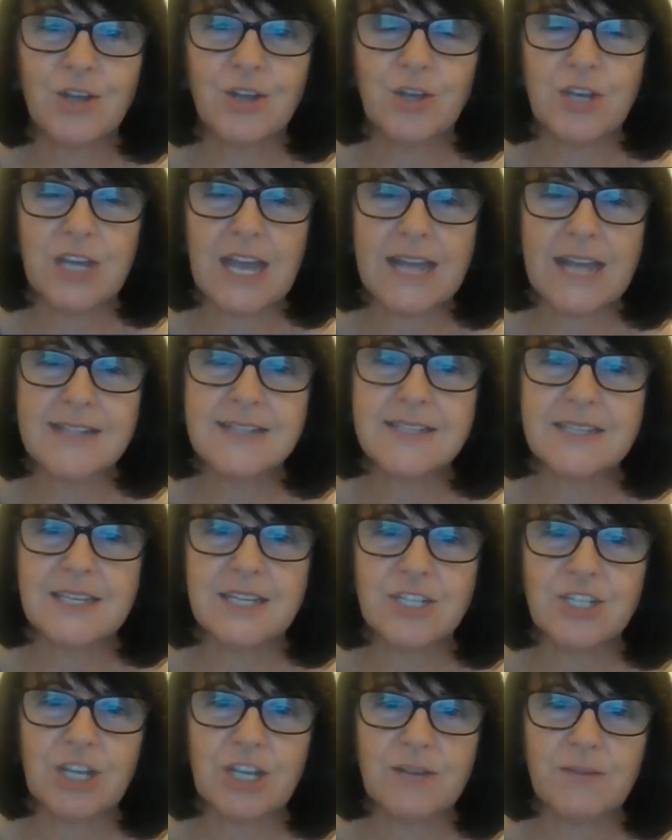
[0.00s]
You can see
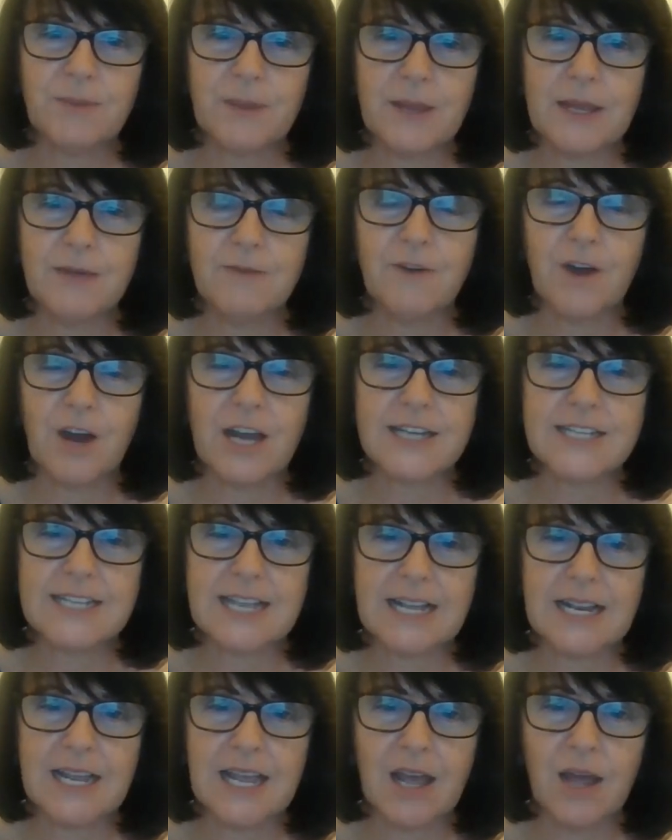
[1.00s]
your GP via
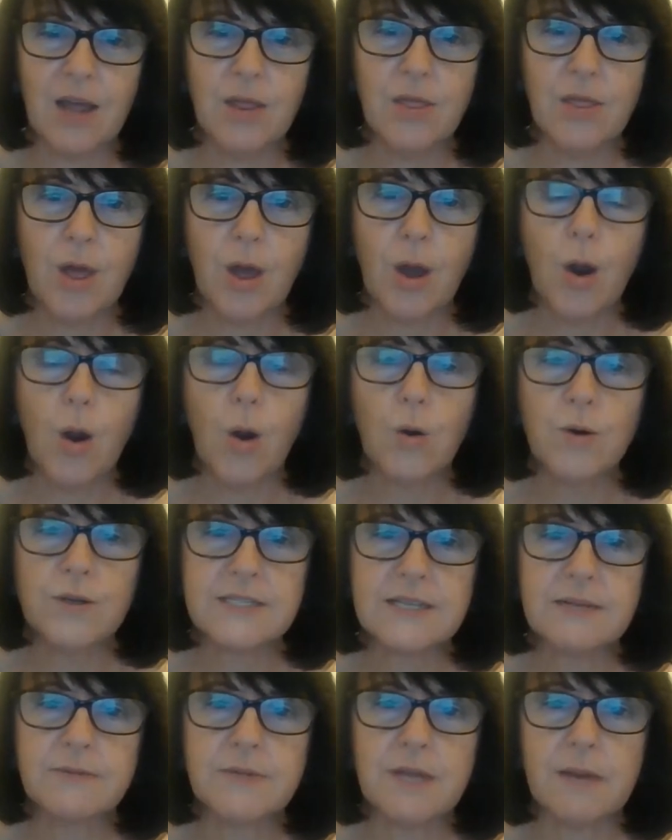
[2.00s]
telehealth, or
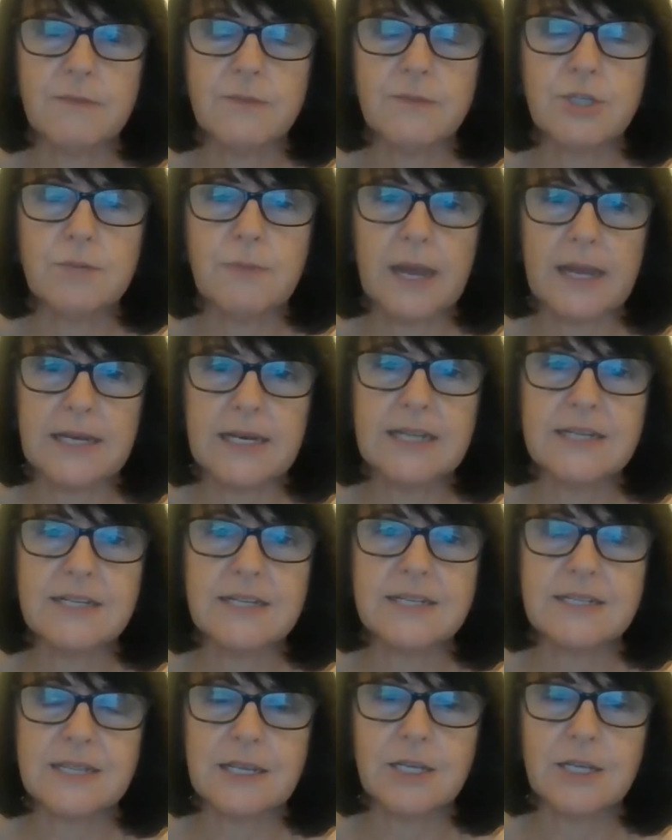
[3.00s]
sometimes you may need
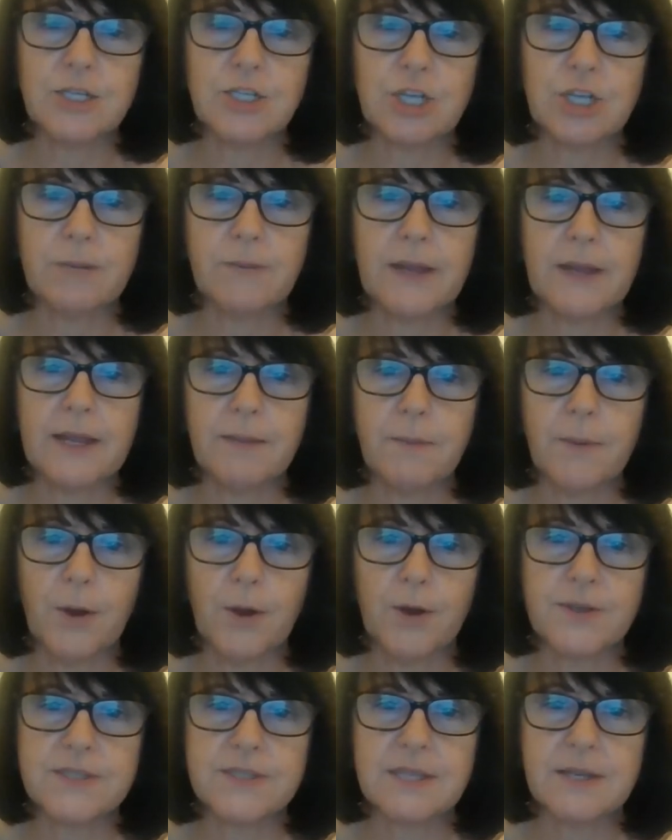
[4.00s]
to see your GP in
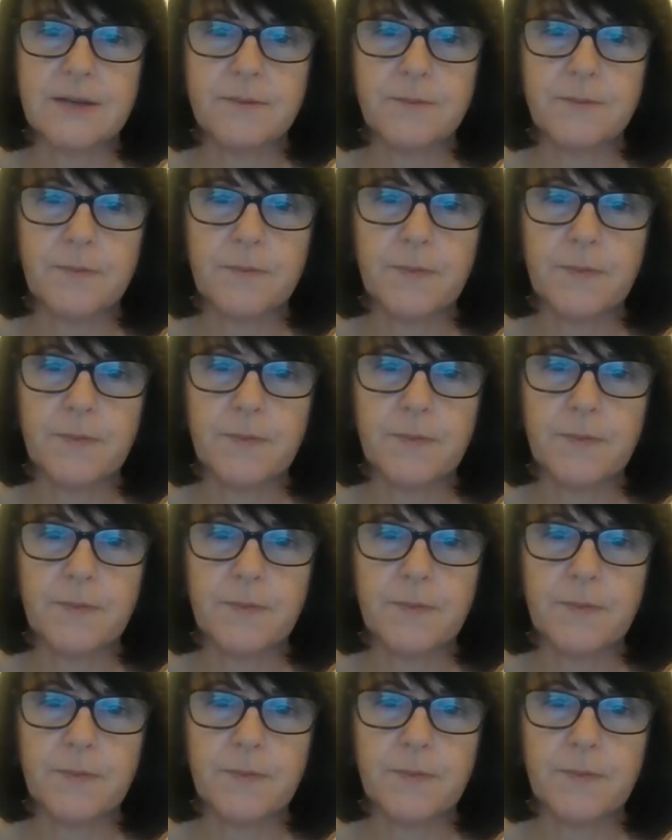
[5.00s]
person.